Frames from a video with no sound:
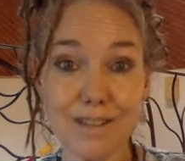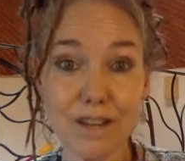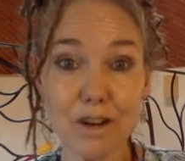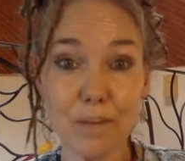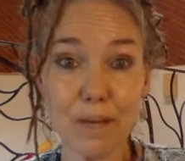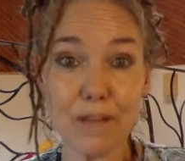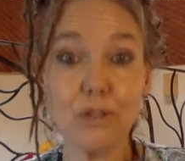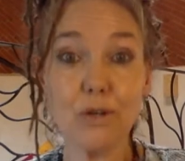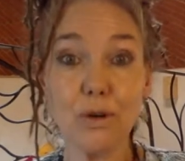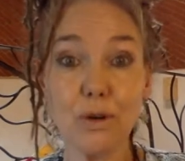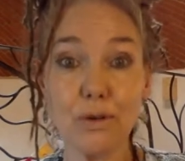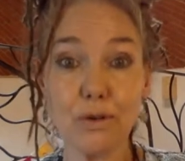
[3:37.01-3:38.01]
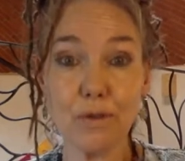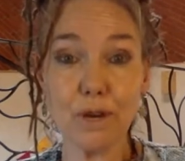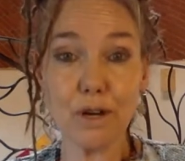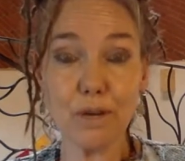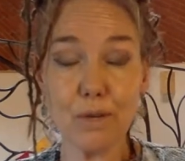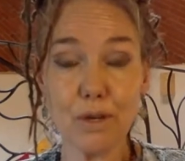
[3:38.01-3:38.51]
that are being taught through
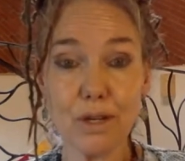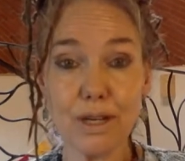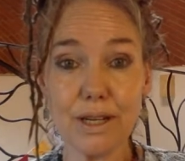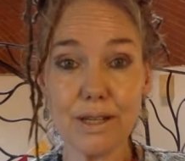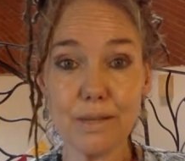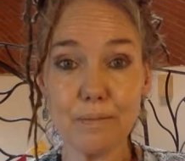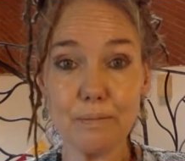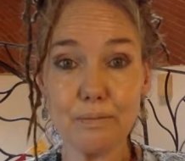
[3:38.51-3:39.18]
our communities.